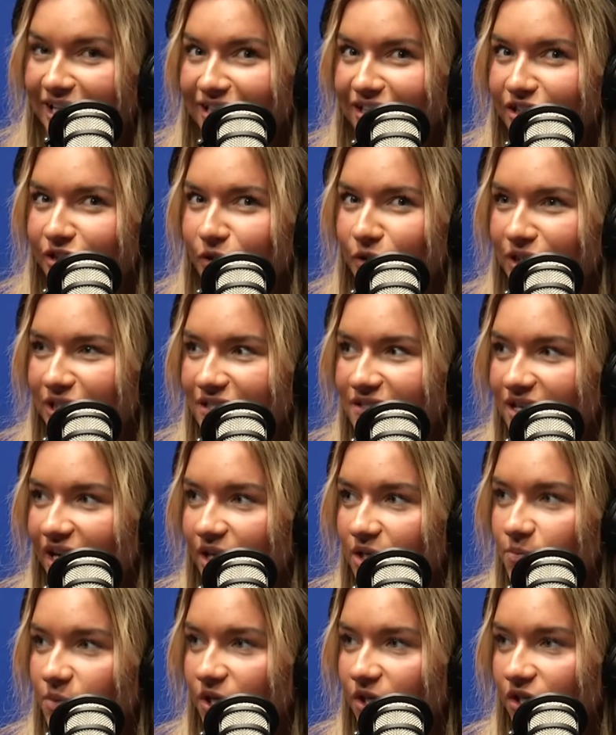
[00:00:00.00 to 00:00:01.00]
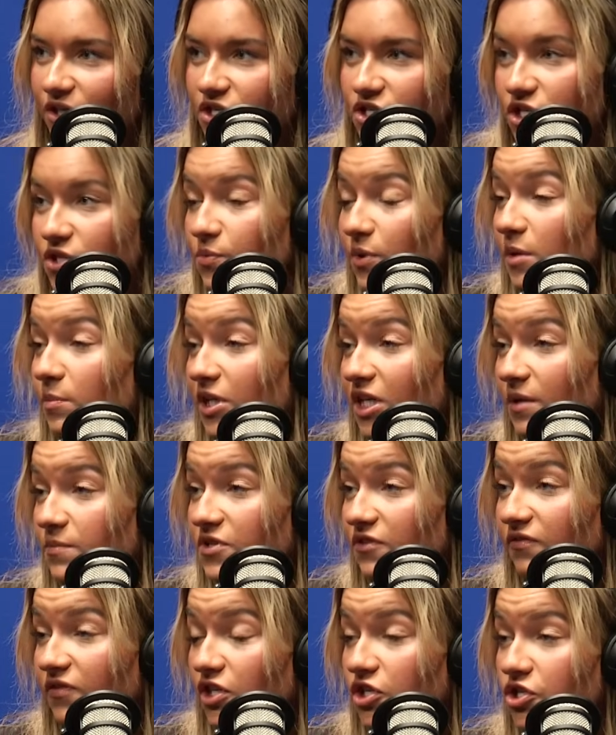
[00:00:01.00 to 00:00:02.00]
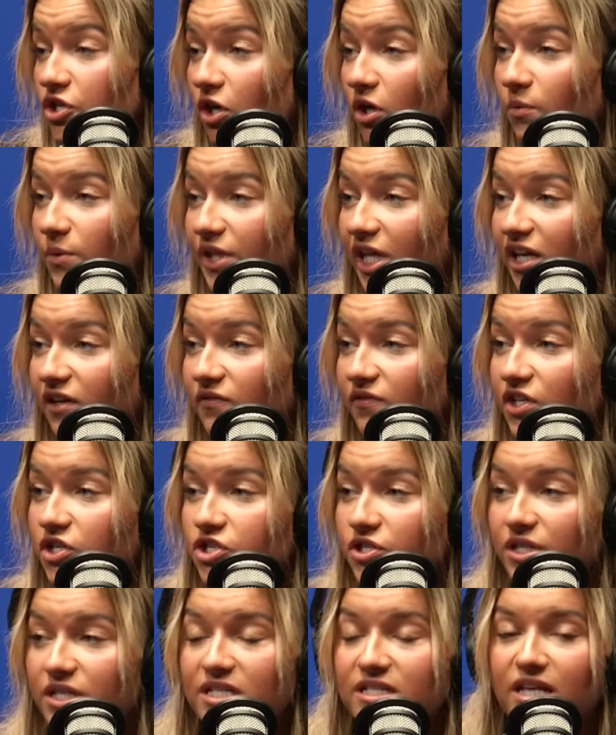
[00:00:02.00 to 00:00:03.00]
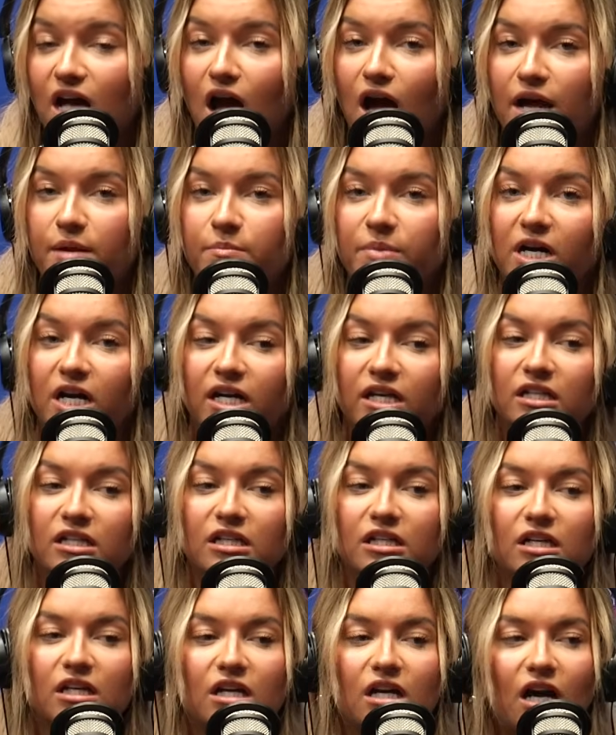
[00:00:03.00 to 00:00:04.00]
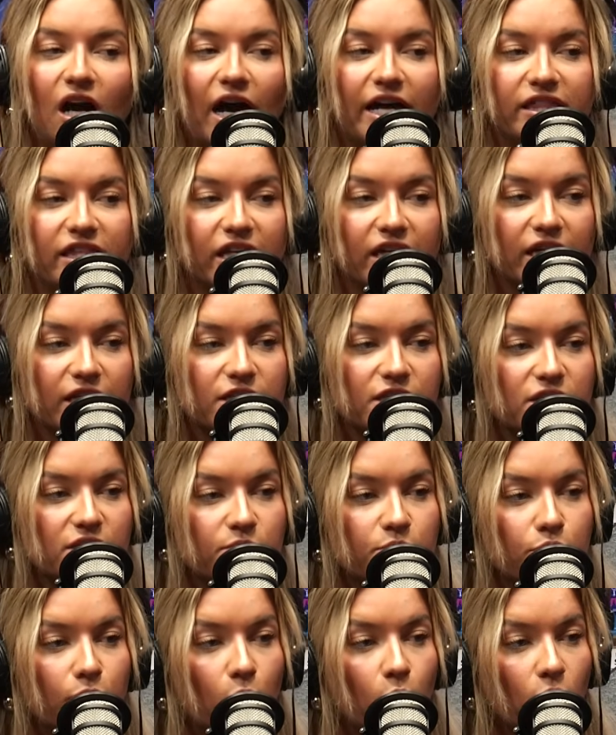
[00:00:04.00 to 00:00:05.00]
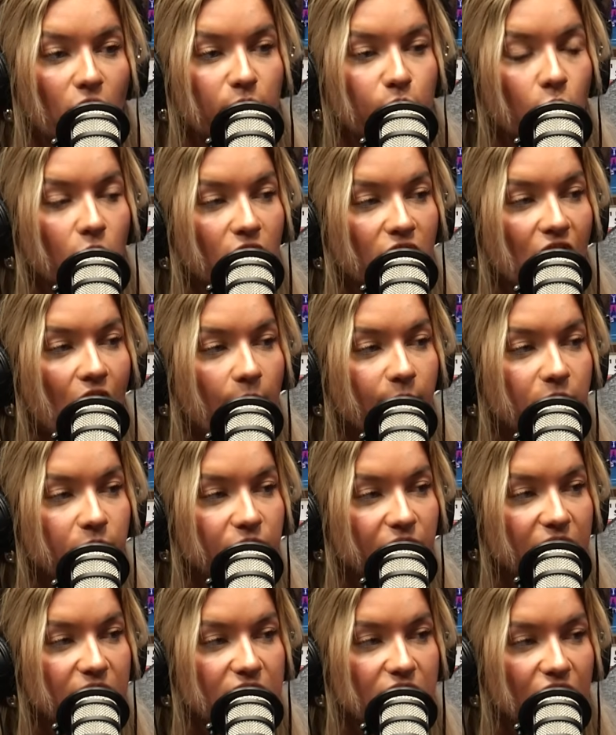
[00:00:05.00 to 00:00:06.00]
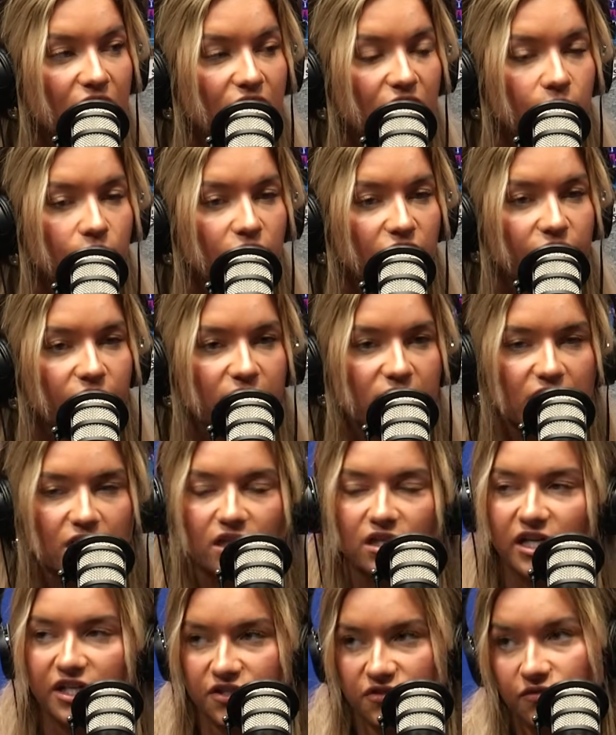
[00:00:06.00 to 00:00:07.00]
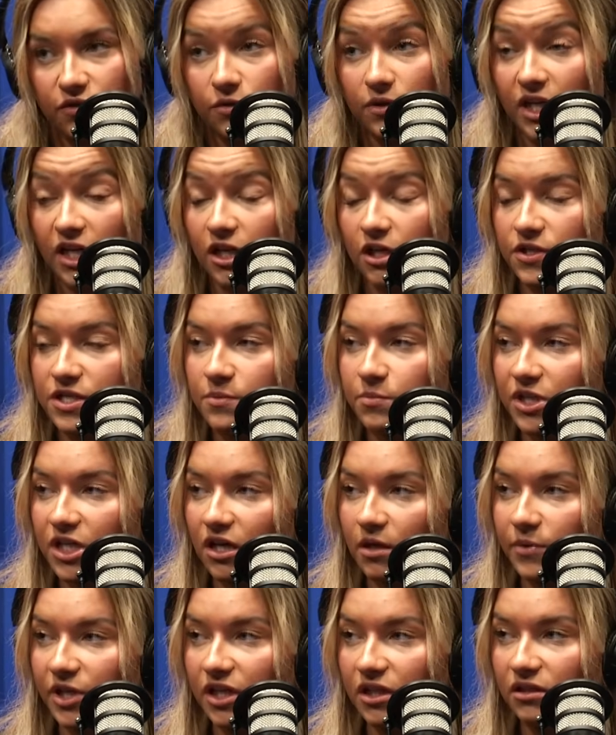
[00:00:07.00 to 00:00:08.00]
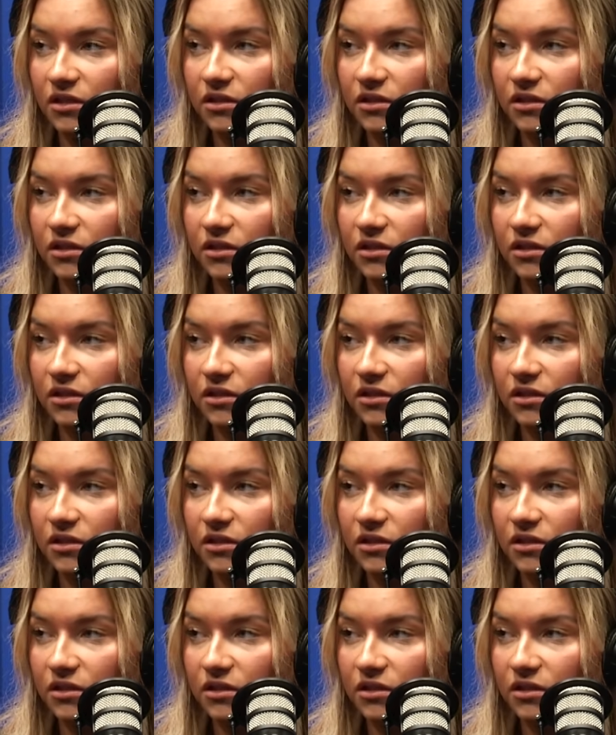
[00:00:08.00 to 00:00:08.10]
early signing period is just when it becomes official, when they officially sign. But I think it's more and more commonplace, and I think we'll even see in the next few years it becoming,